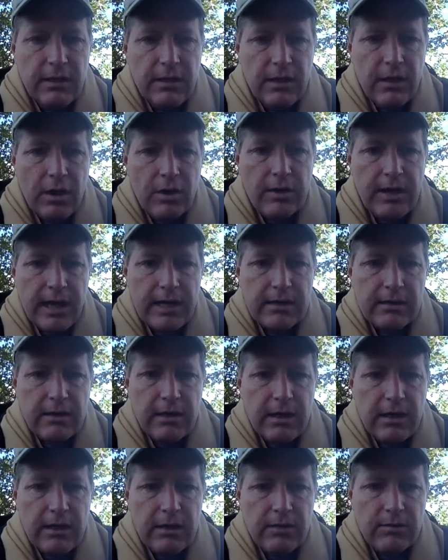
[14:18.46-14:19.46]
Okay,
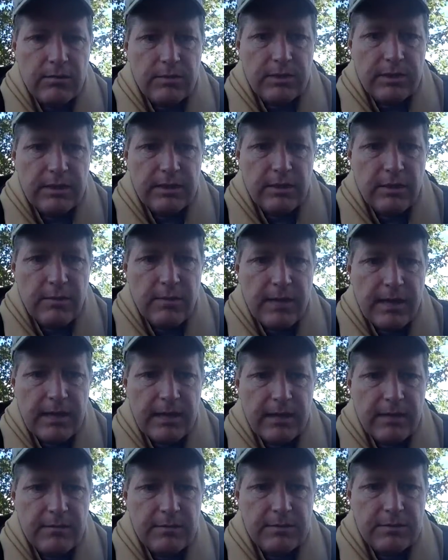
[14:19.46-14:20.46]
we go back up